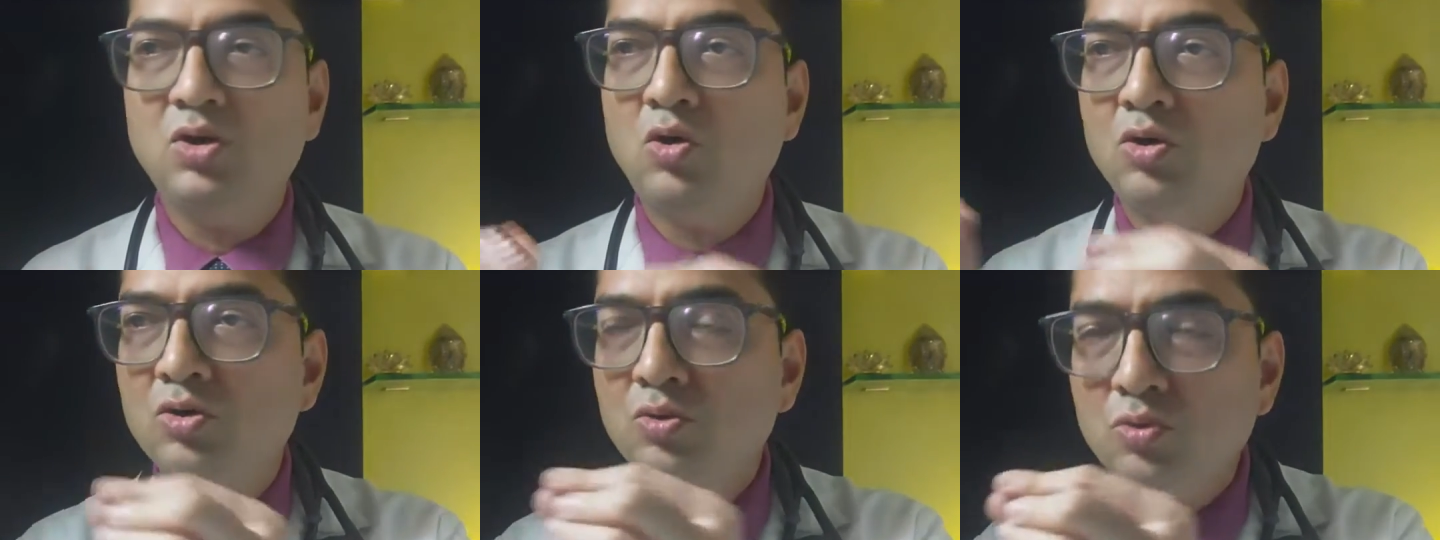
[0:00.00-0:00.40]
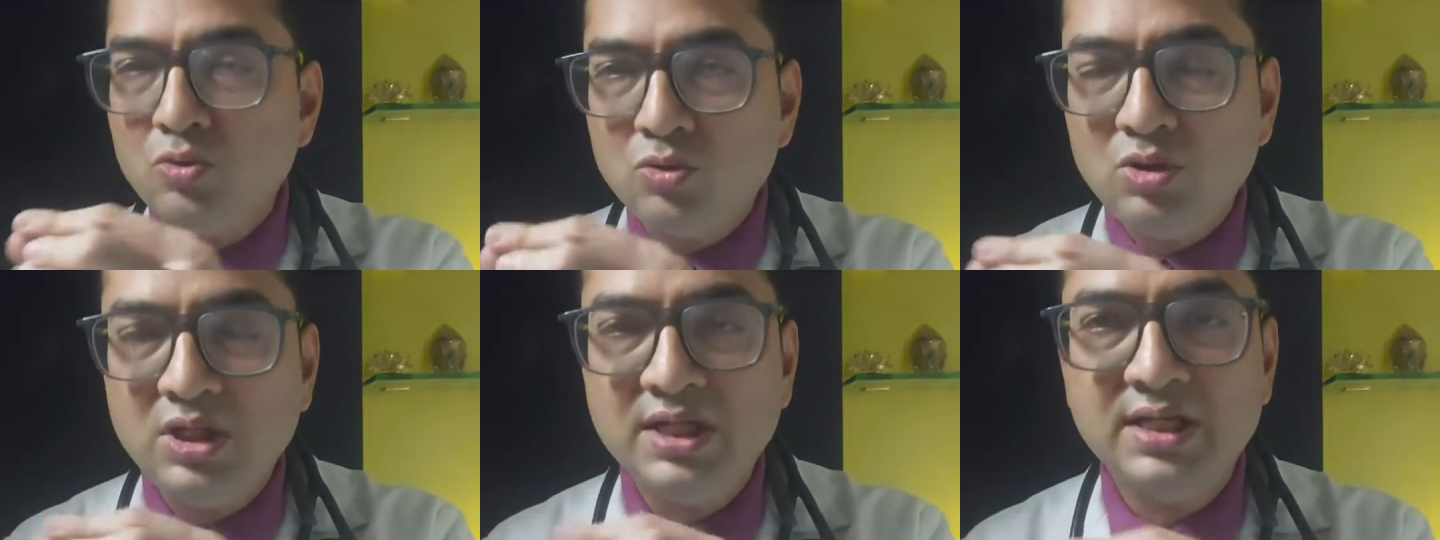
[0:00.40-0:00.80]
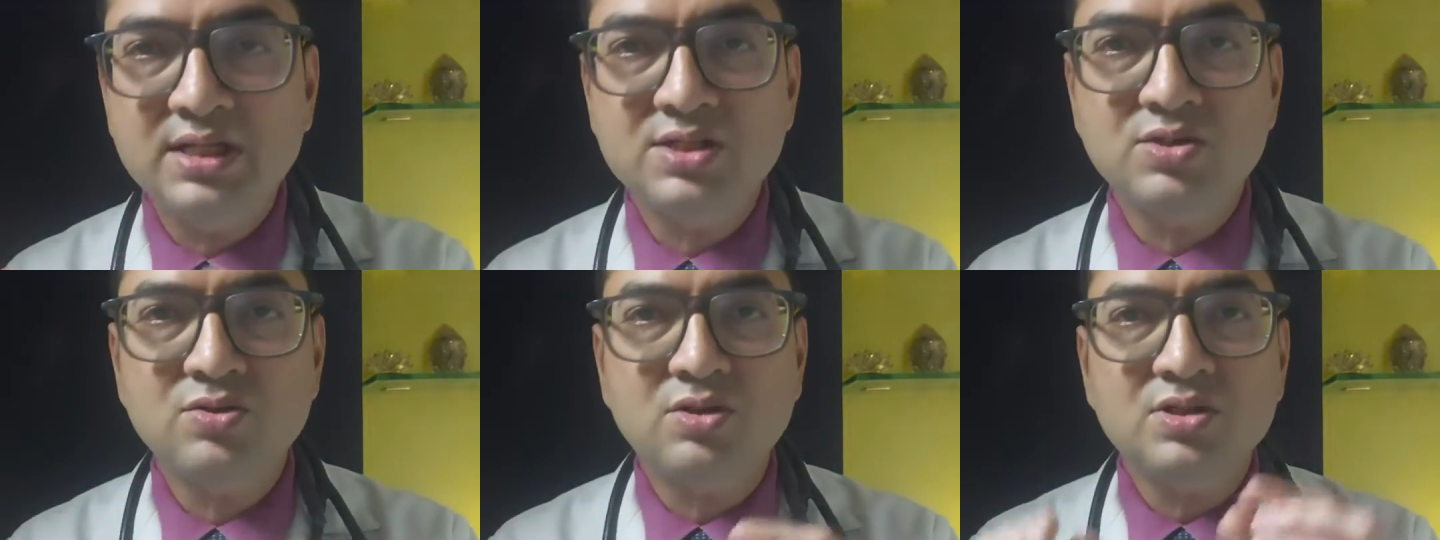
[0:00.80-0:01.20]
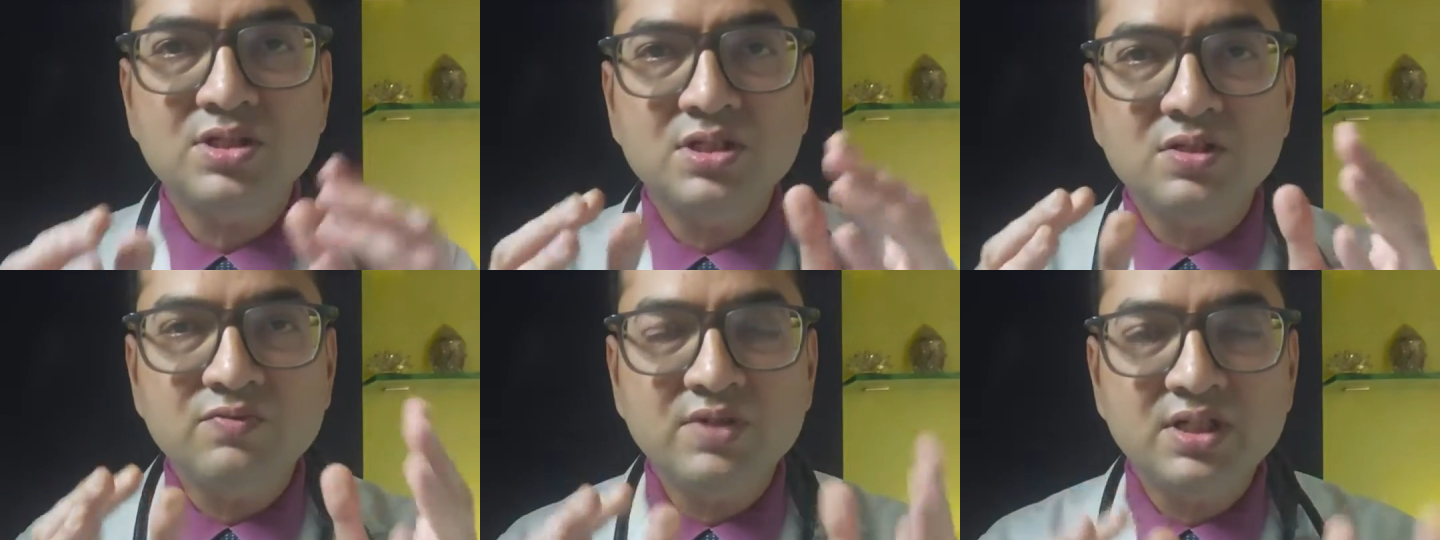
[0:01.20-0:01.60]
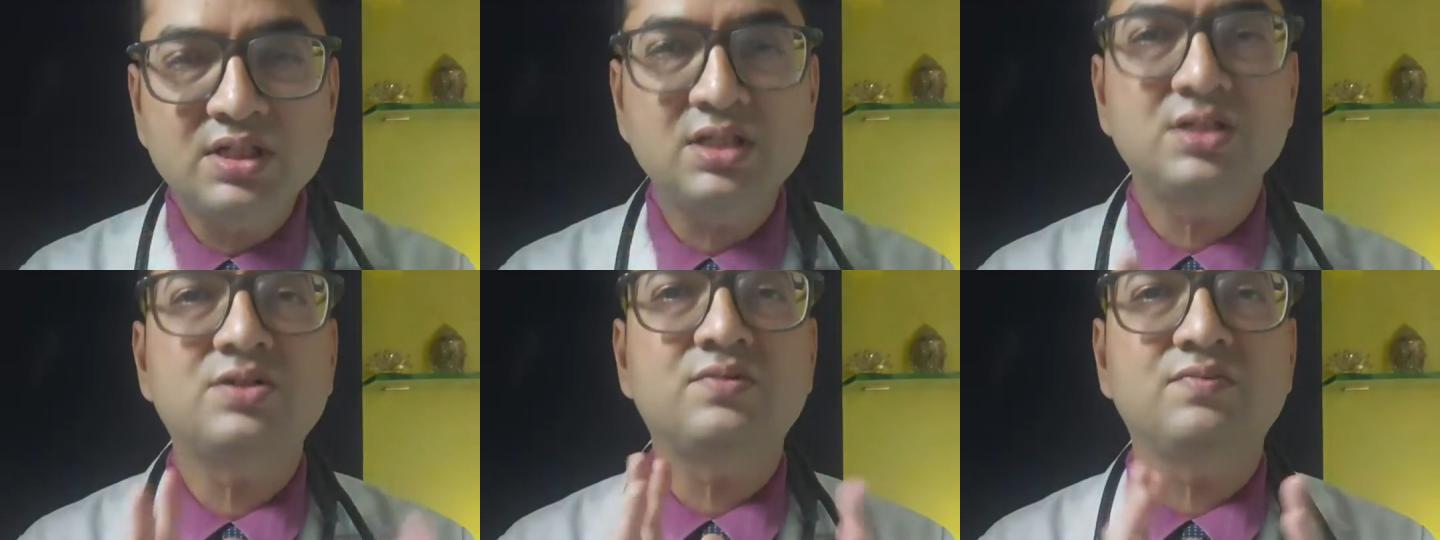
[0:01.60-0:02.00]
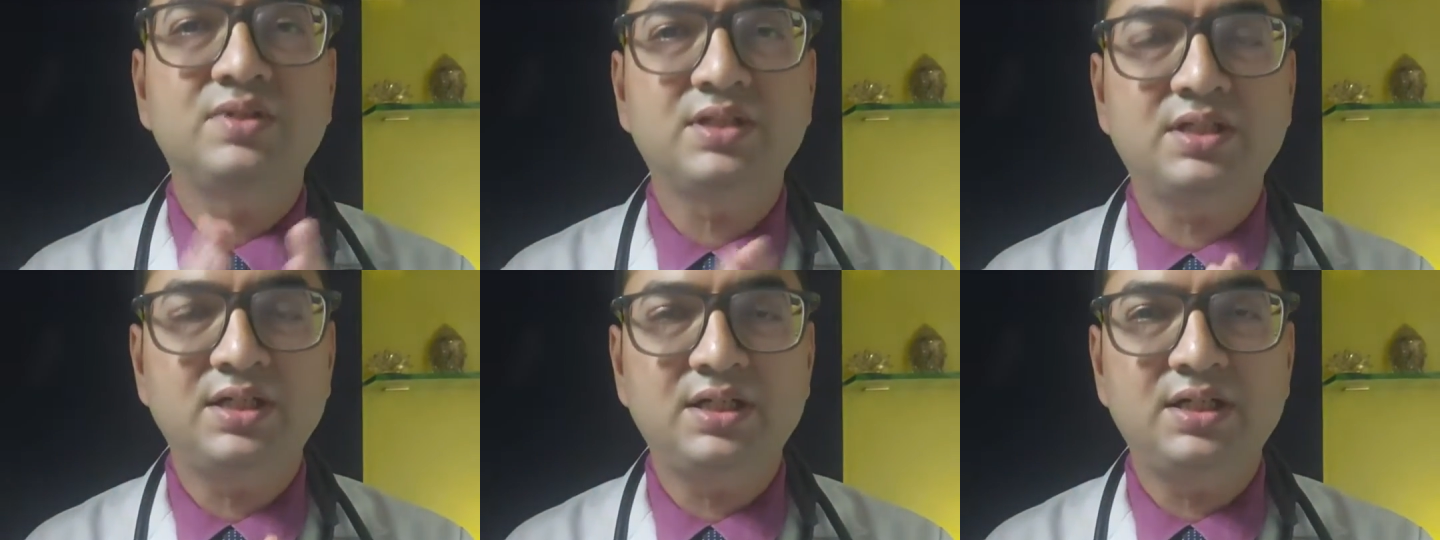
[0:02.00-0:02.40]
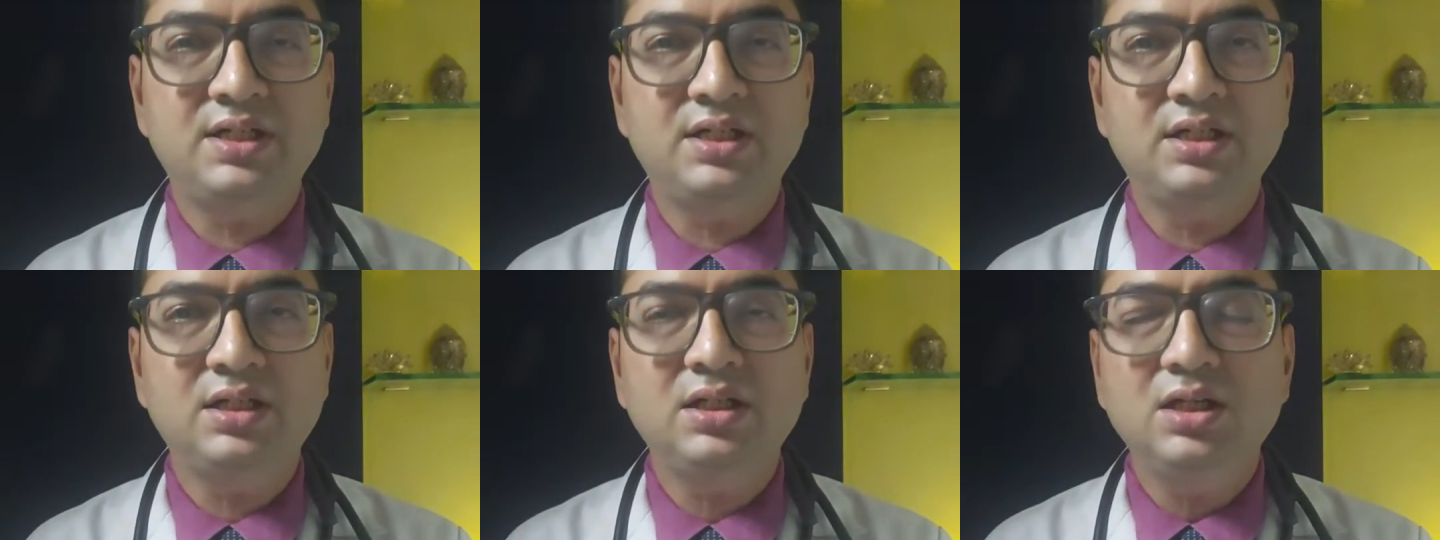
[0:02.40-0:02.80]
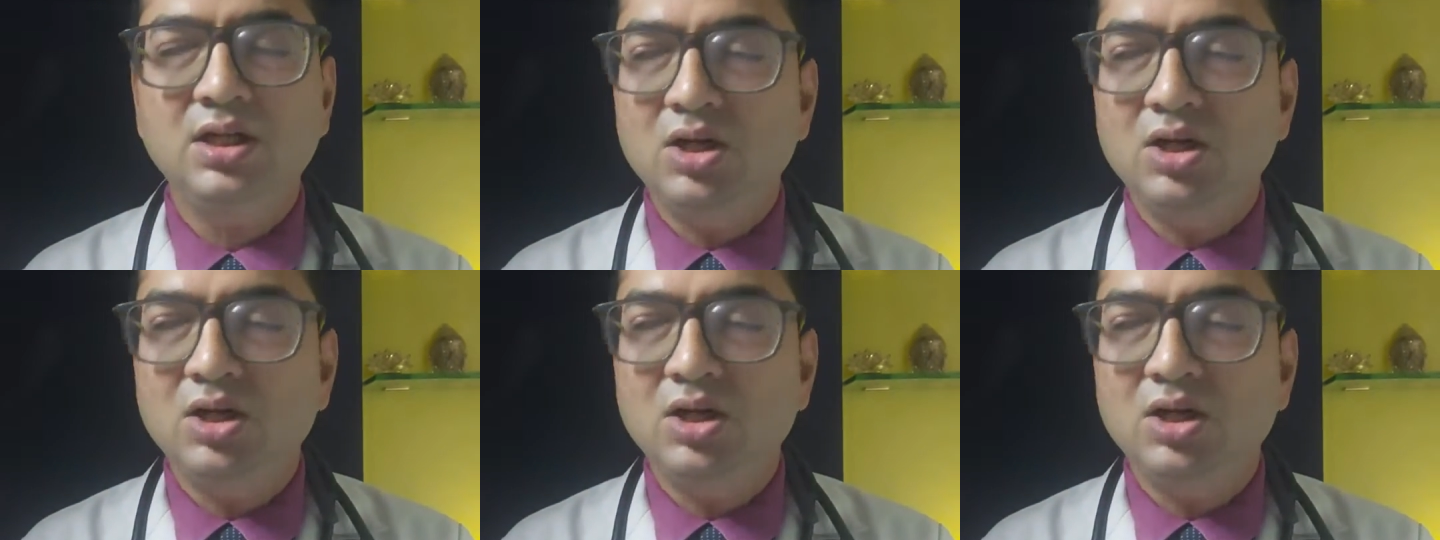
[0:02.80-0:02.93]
or old age causing weakness of the kidney,